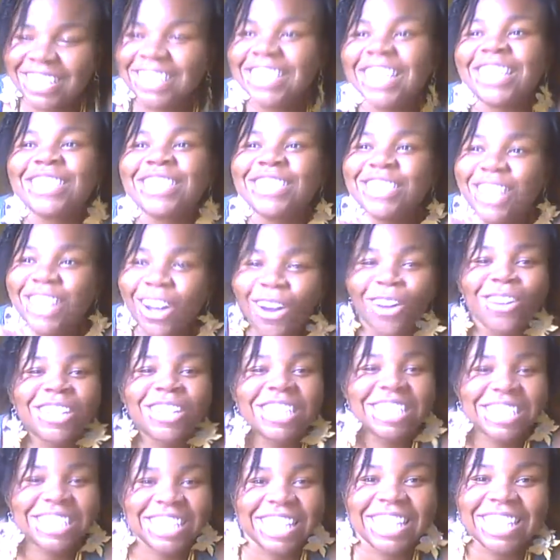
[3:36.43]
the
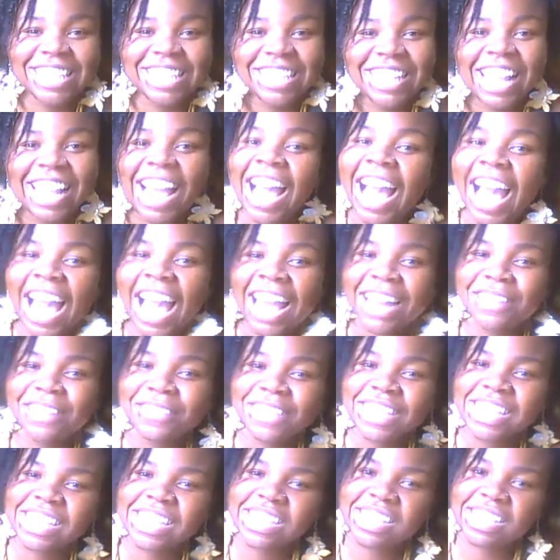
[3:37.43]
dog shit out
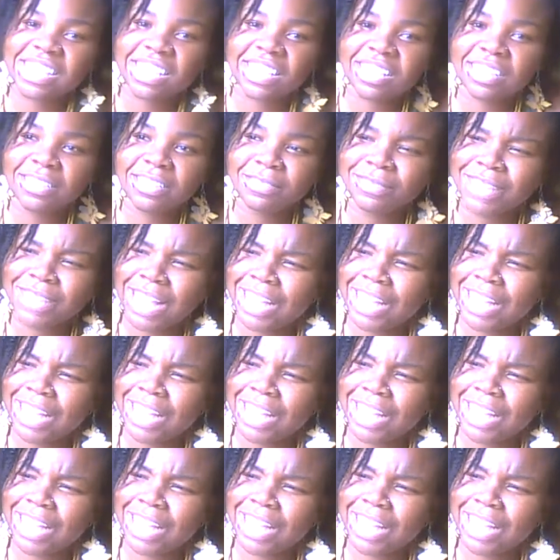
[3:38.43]
of Alicia.